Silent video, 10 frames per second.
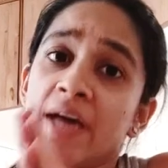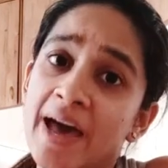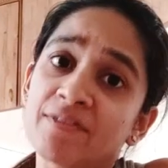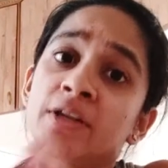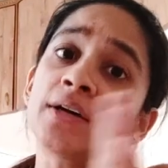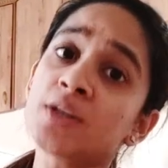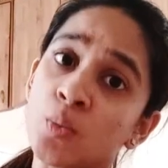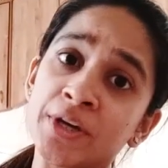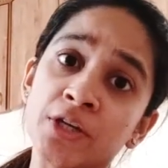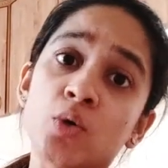have another
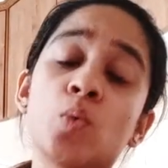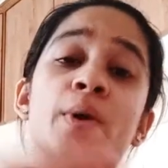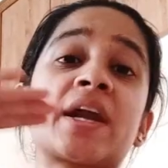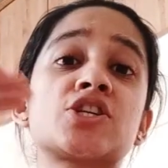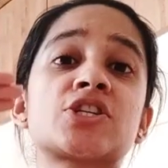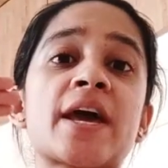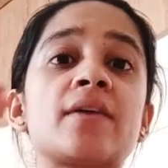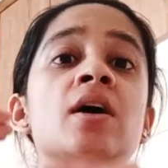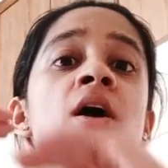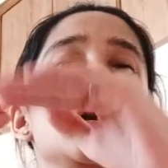video where I
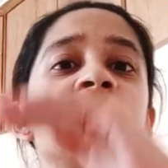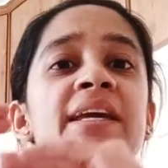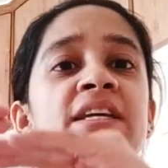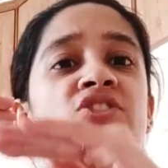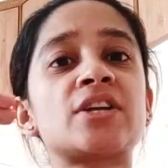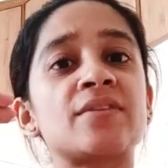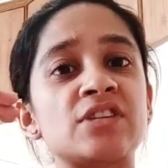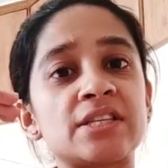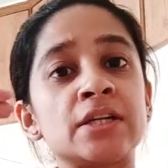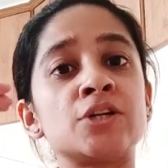share each and every
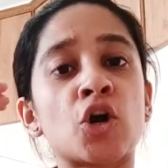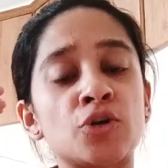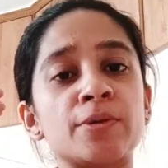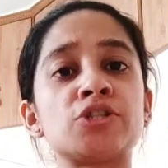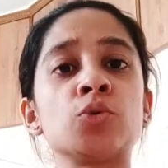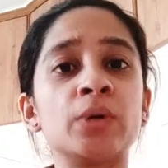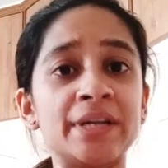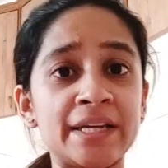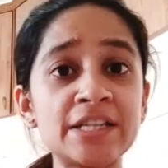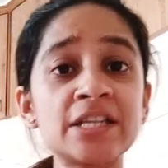single document you will
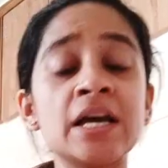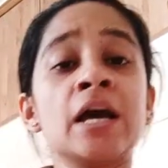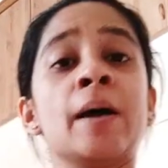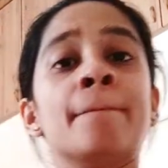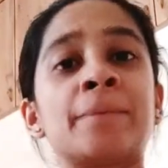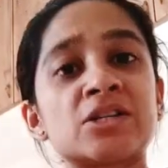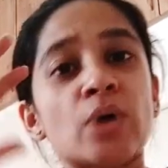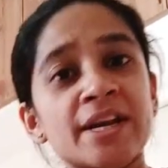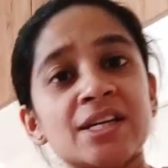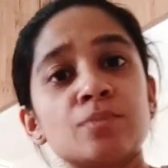need. But
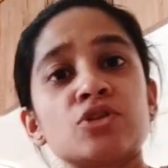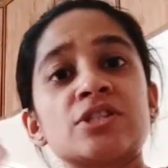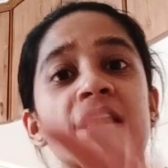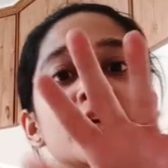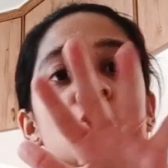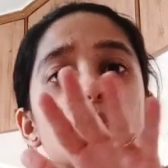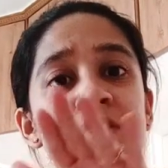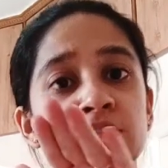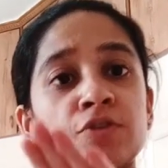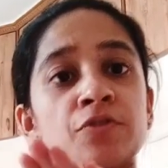right now I'm just telling you,
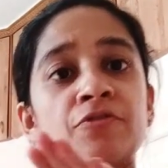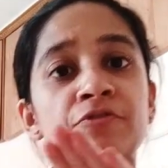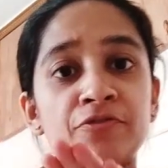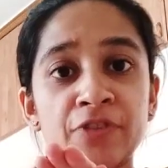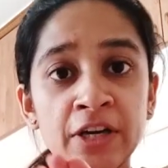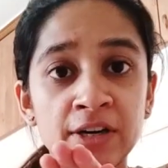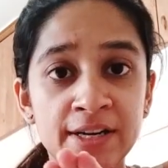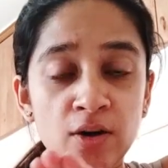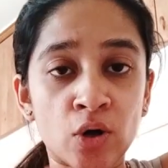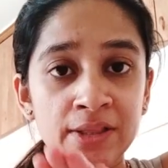once you've
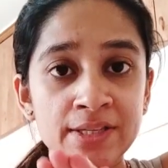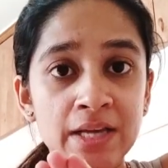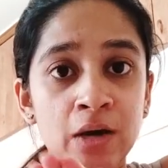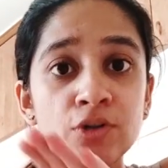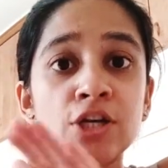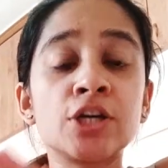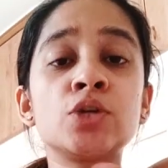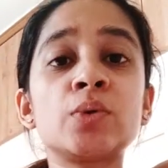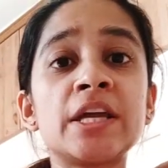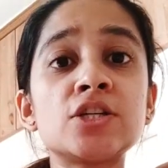figured all this out,
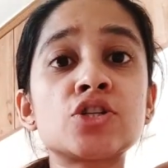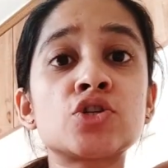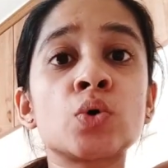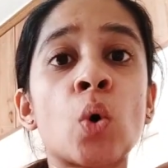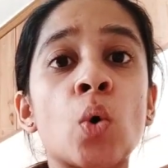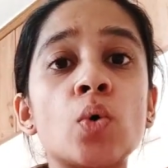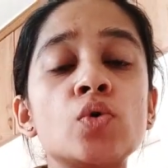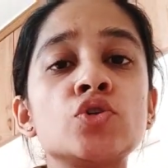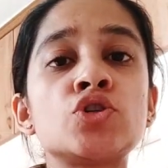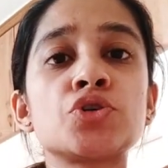you need to go
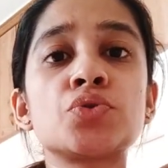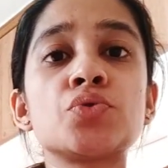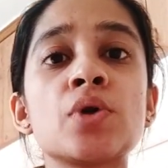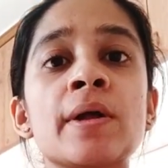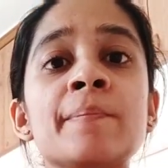to